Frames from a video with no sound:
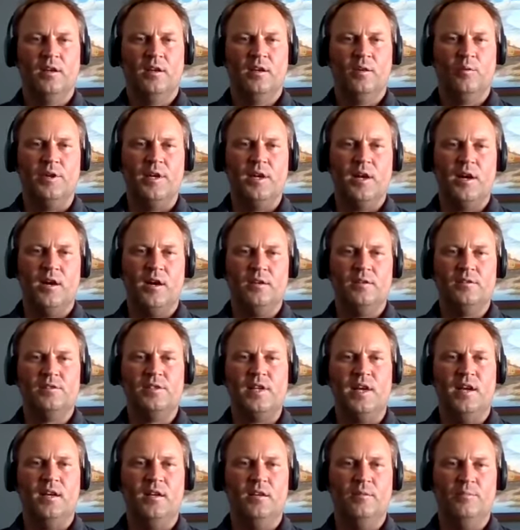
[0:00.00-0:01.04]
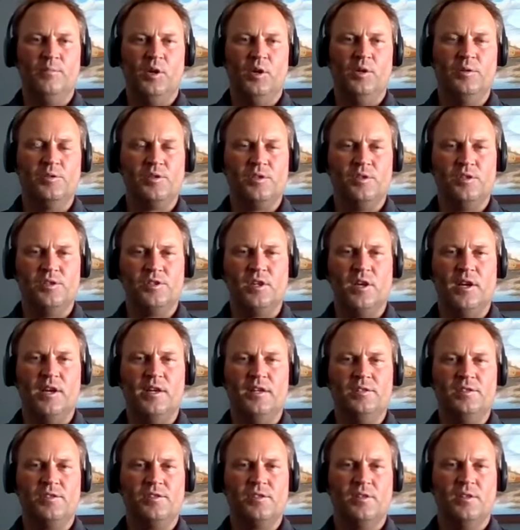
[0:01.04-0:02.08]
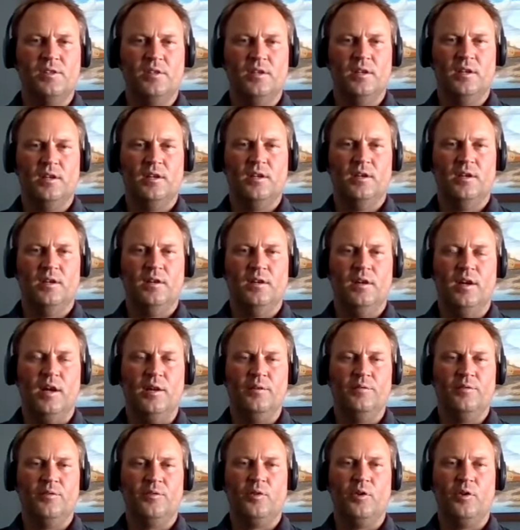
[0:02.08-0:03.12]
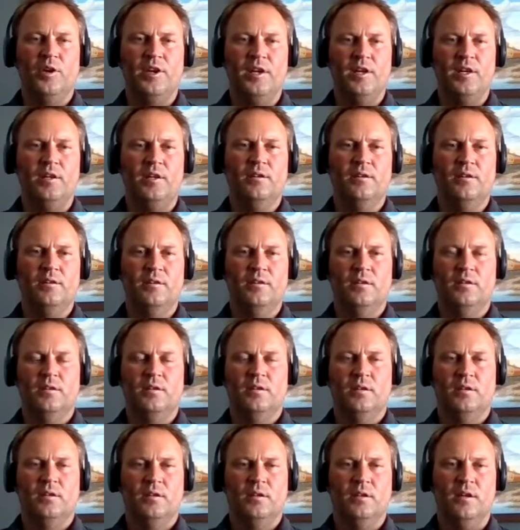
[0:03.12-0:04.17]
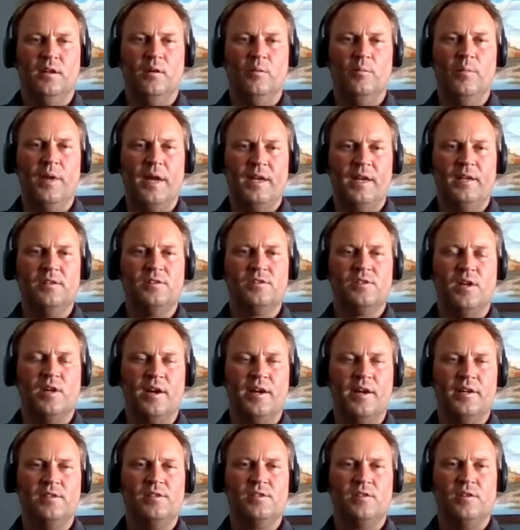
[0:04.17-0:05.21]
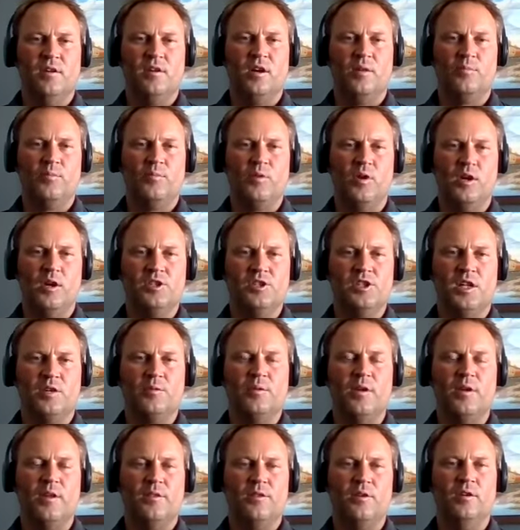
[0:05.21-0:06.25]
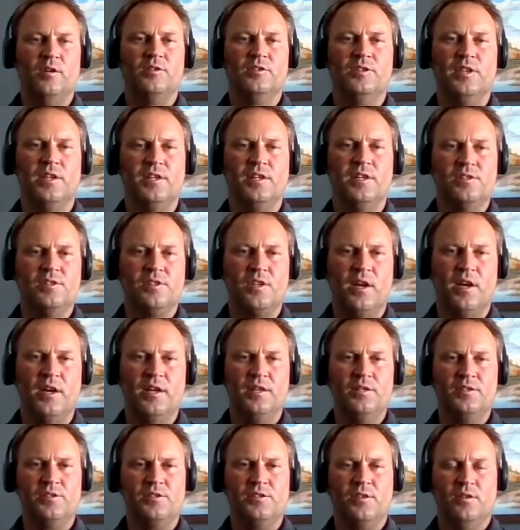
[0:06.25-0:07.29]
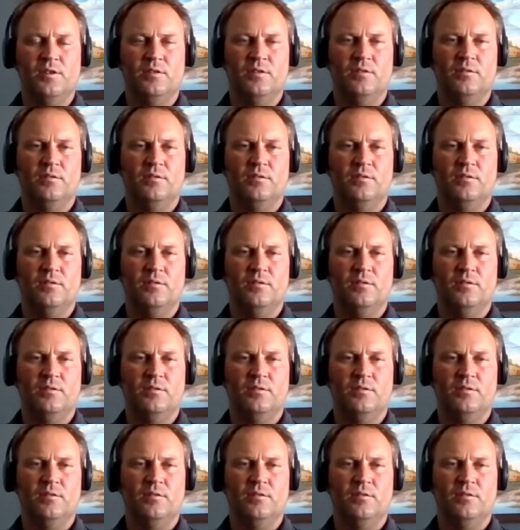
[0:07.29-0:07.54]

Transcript: we had 10 producer sites and 3 main sites on our project. We had 13 sites,